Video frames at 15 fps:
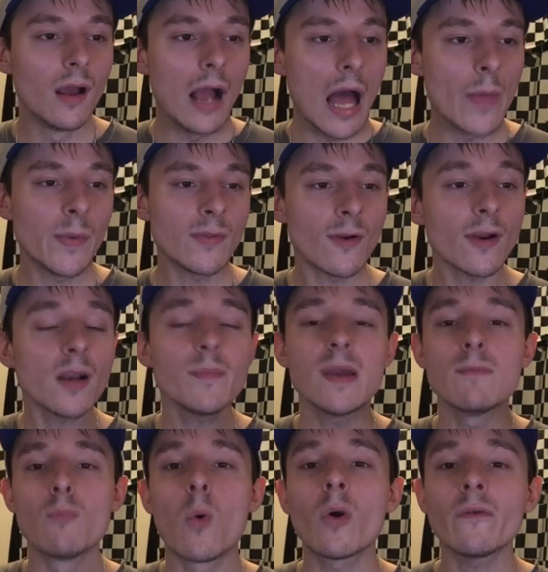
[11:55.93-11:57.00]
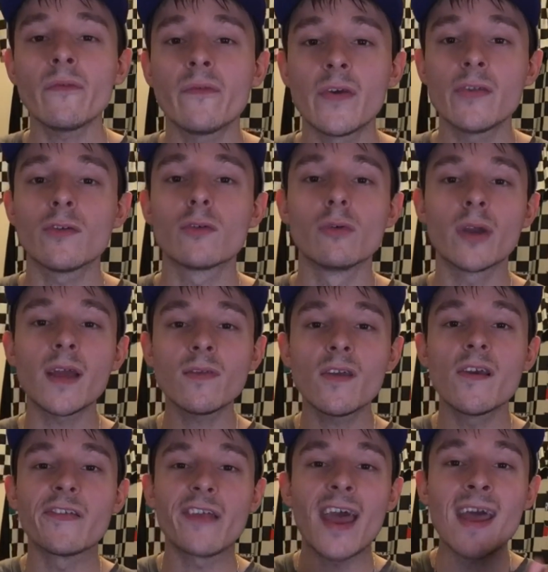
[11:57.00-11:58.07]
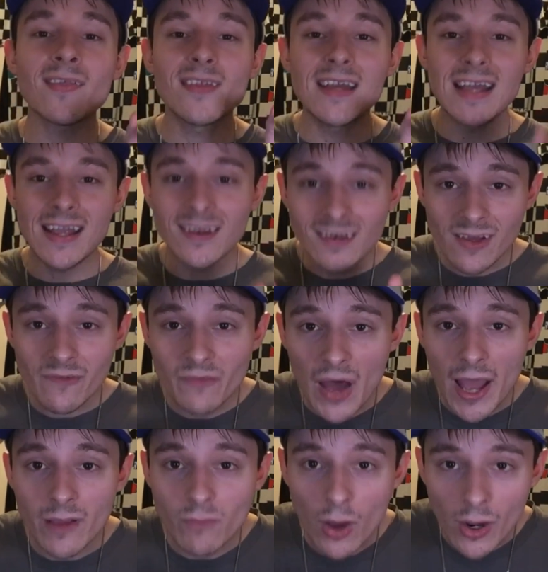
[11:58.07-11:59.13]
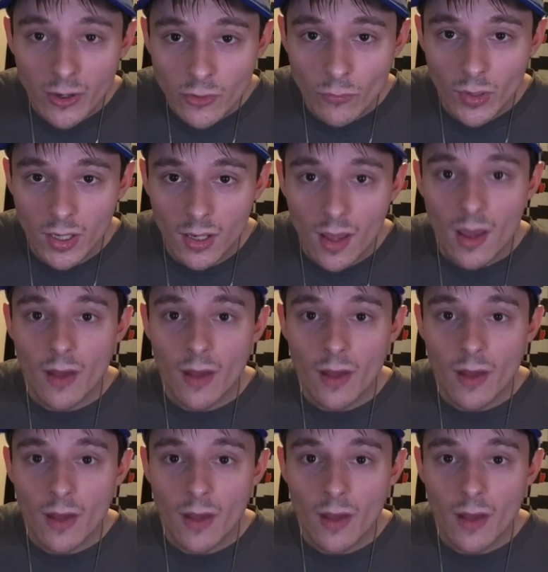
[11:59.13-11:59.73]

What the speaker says: I mean, they're going to be more physical, get this, at the Indy 500